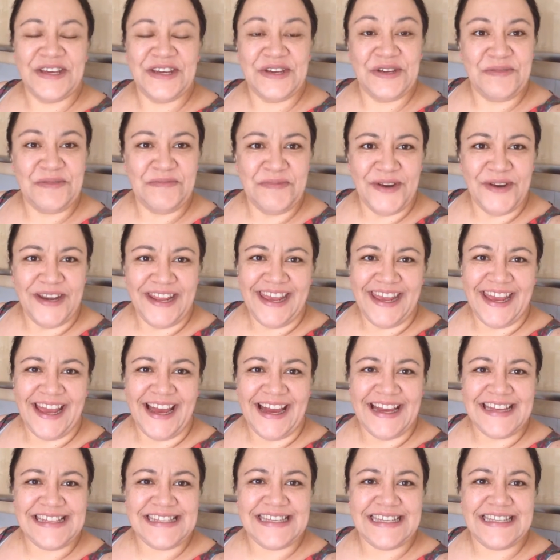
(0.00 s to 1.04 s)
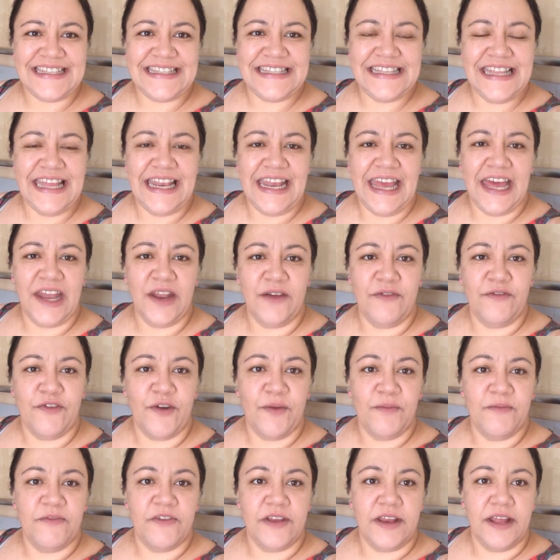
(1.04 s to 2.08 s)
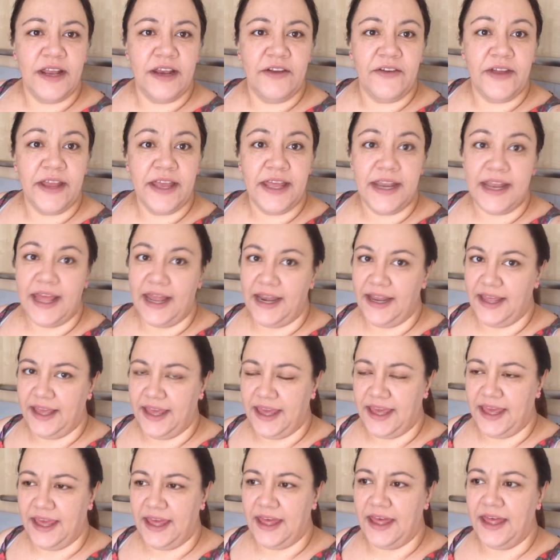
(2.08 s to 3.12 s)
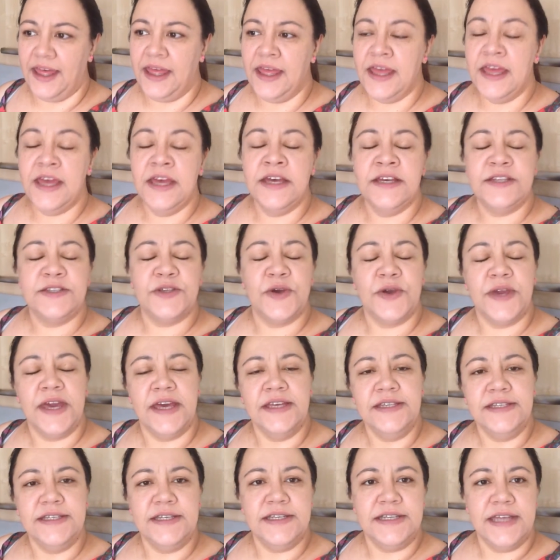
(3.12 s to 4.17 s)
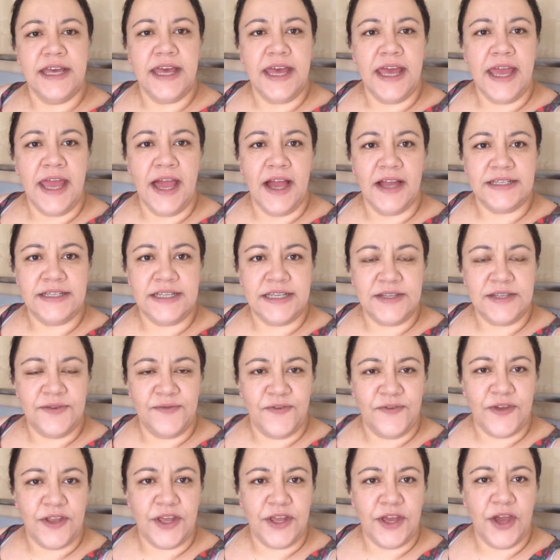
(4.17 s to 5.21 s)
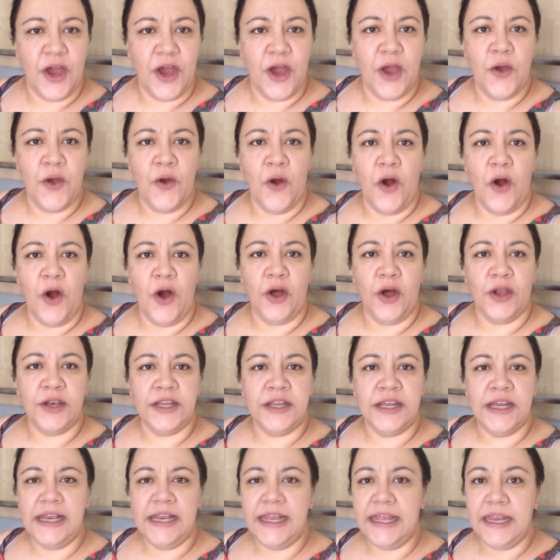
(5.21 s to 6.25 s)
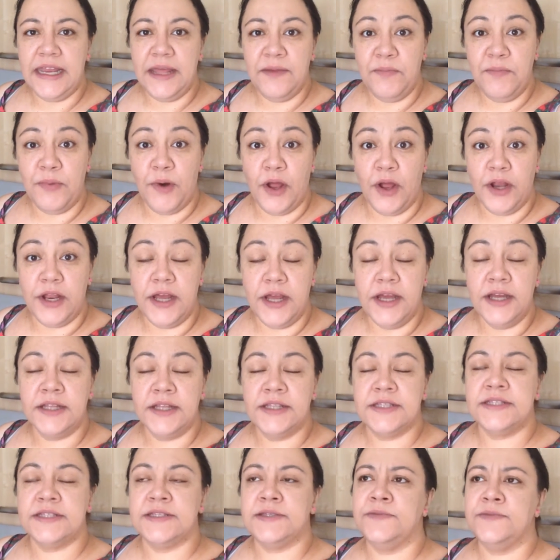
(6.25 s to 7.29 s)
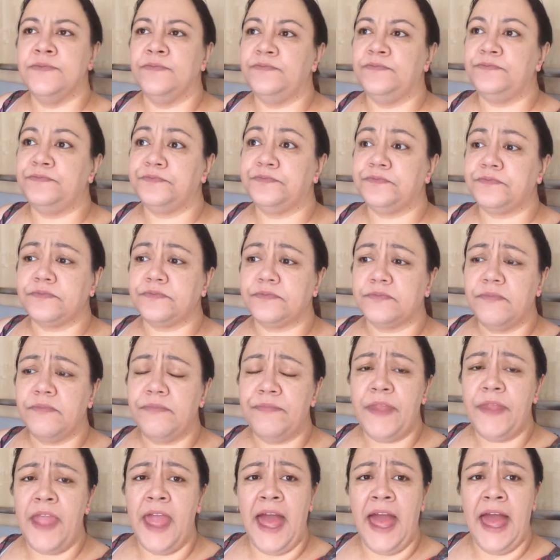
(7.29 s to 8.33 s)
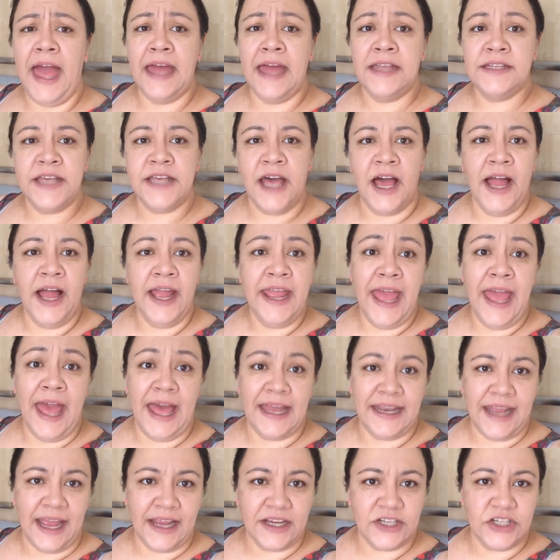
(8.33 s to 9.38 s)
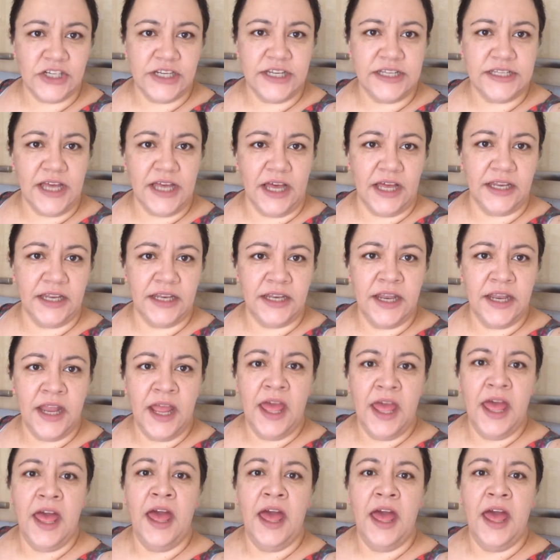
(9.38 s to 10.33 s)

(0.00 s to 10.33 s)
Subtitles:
Good morning, guys. It's Liliana from Vanilla and Canela here. So yesterday I did a video on cleaning products, and I had actually done